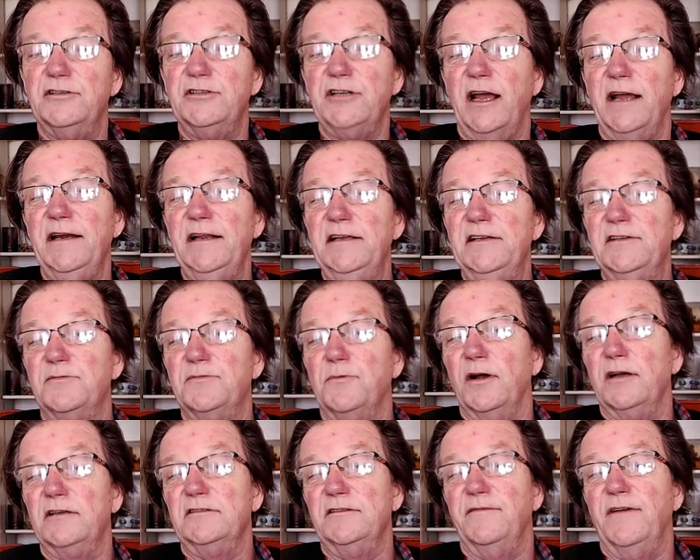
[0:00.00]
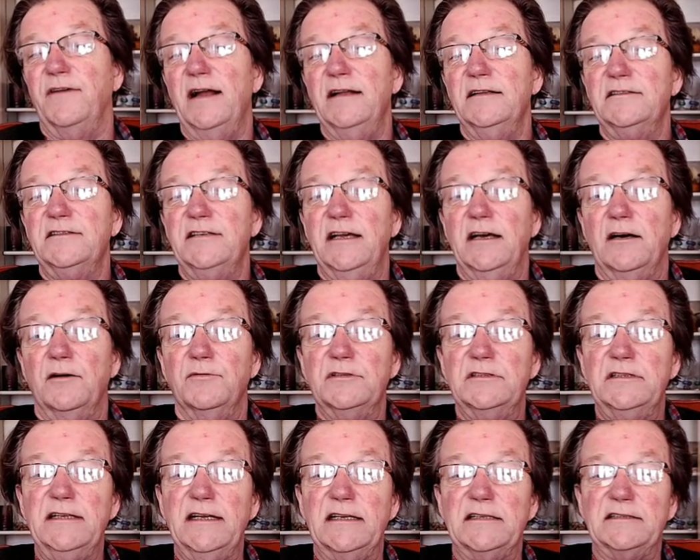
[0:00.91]
Chinese works of art sale.
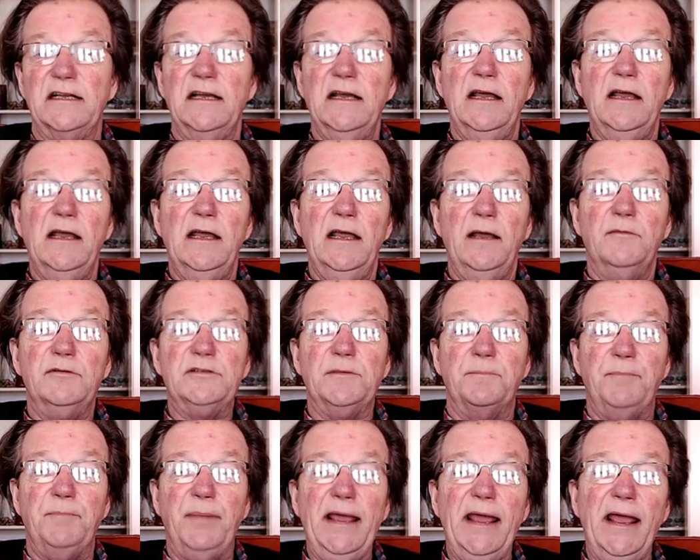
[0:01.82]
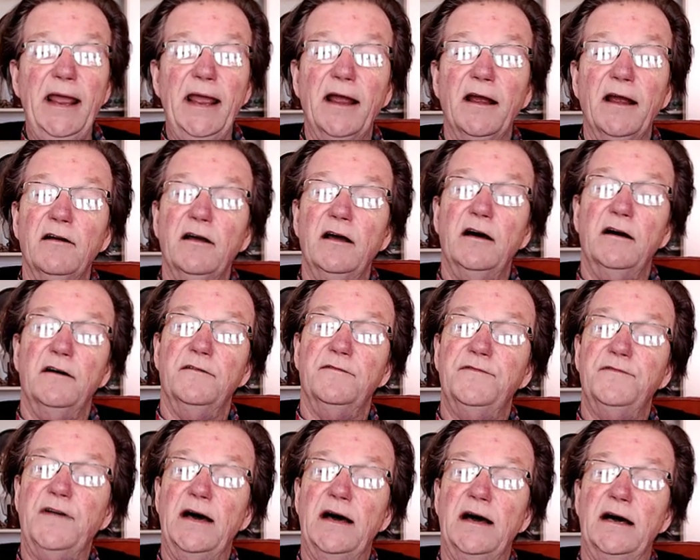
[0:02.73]
Was this? It was a pair
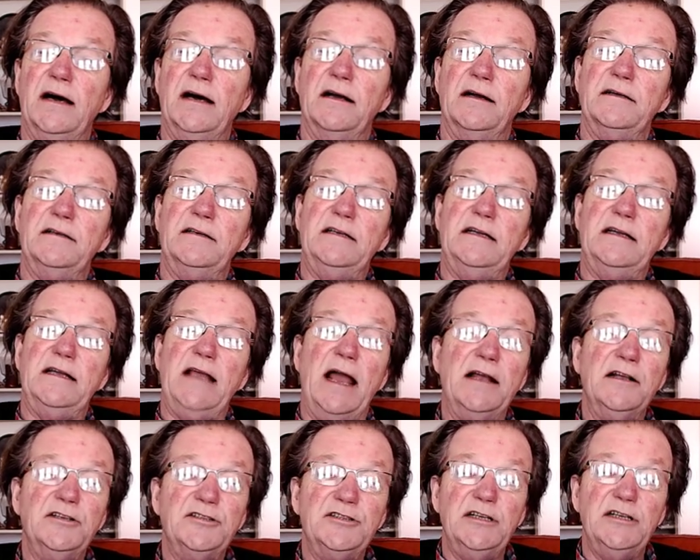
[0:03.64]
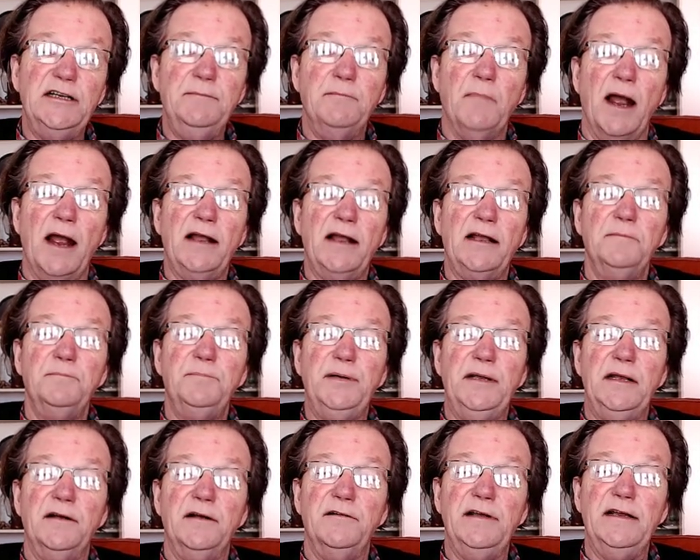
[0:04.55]
of Kangxi Marken
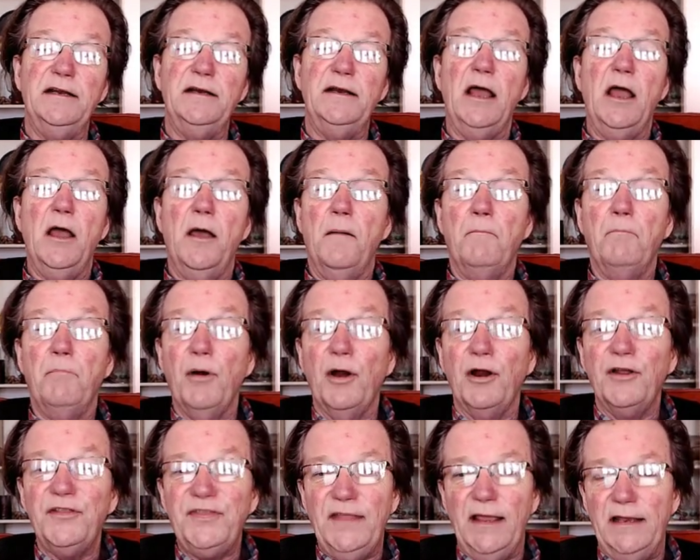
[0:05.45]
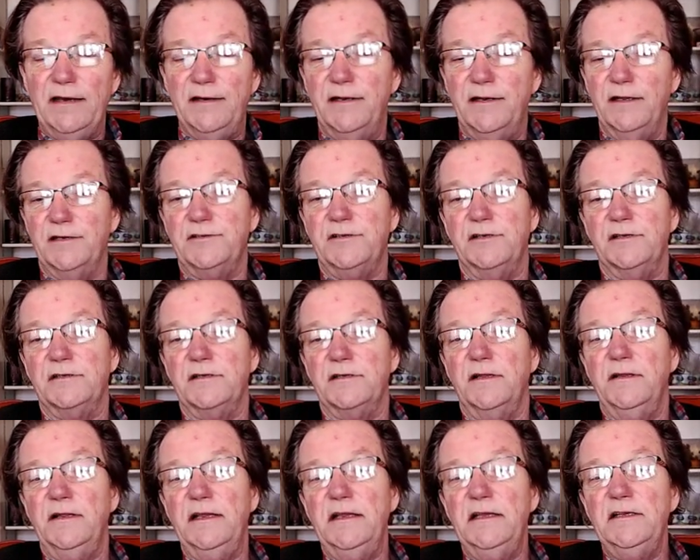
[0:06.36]
period birthday dishes,
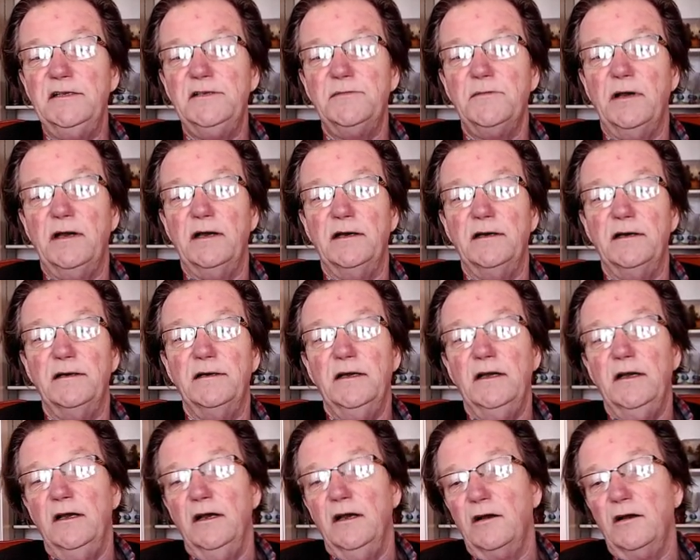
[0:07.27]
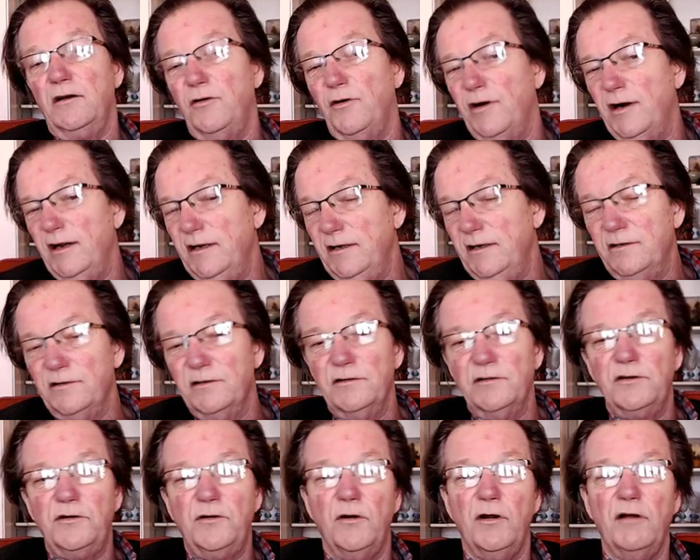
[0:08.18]
and these, according
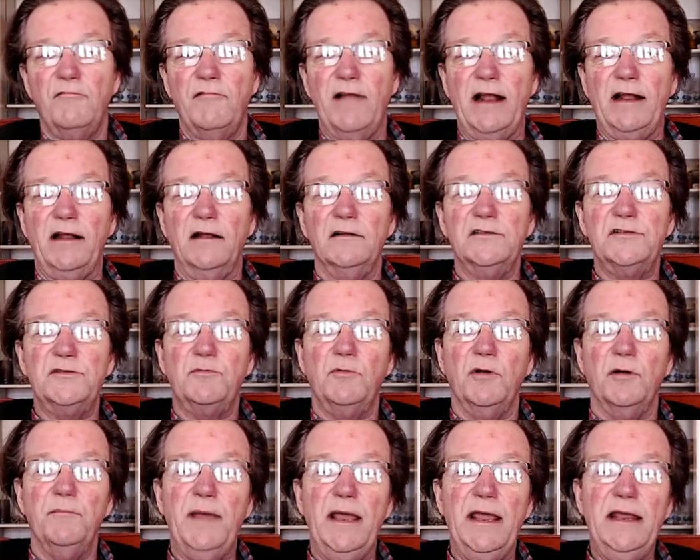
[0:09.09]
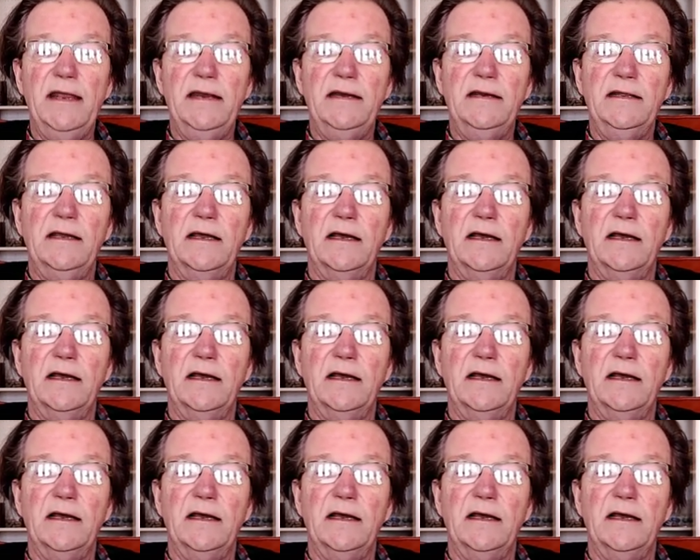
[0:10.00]
to court records, were made